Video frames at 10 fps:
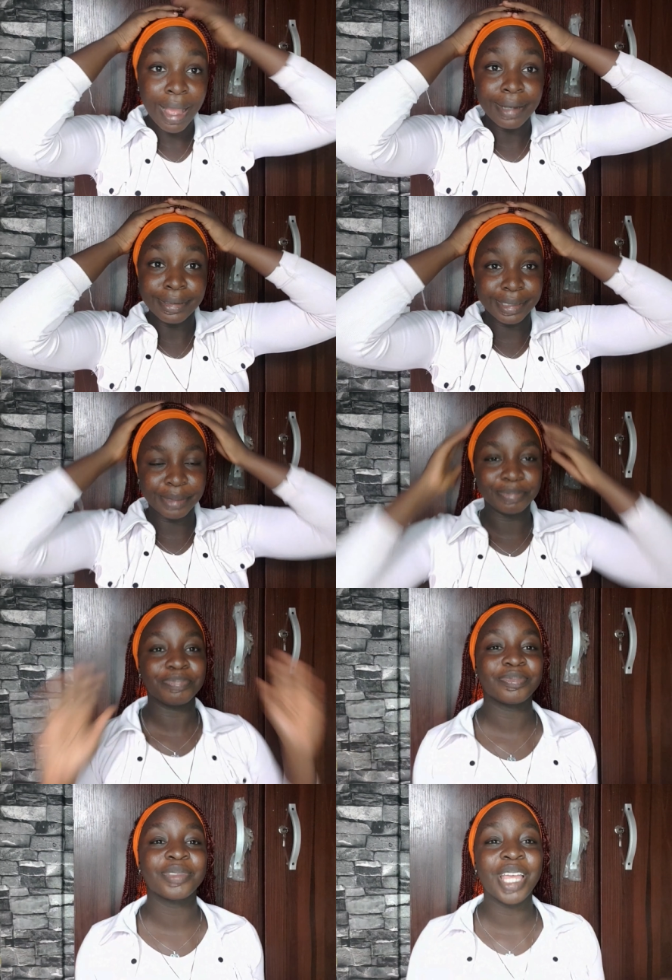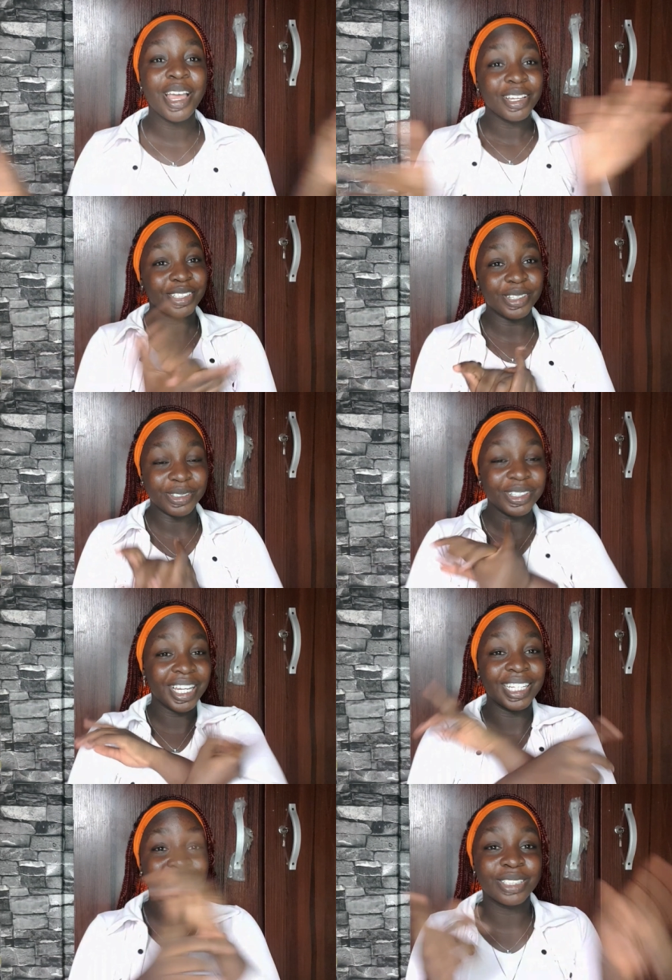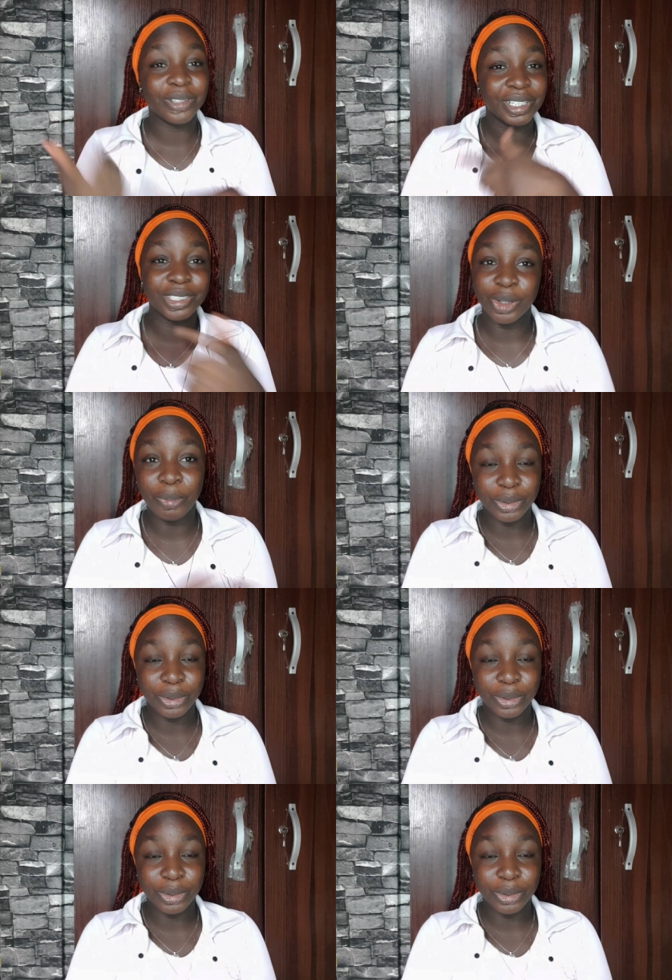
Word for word: later. So let's quickly jump